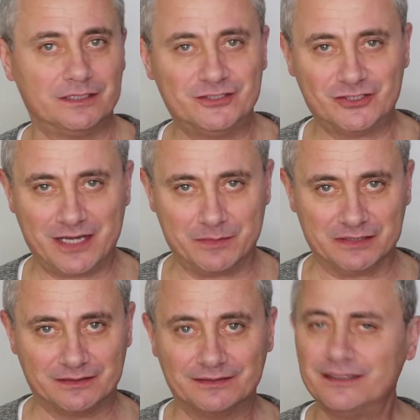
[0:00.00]

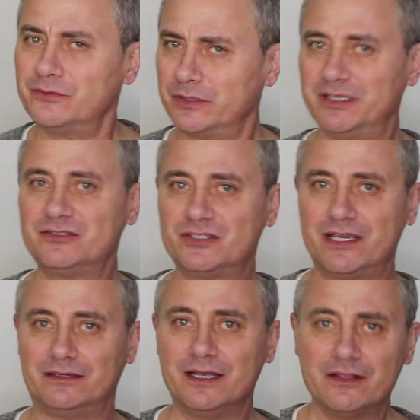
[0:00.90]
entertainment. They want to be
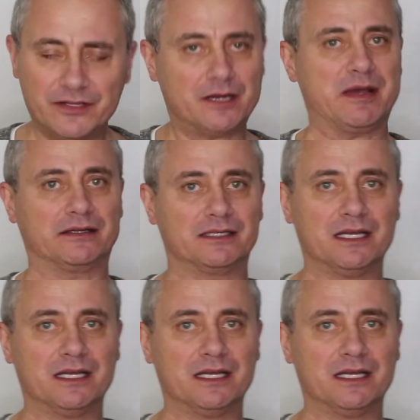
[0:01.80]
entertained. Think about it.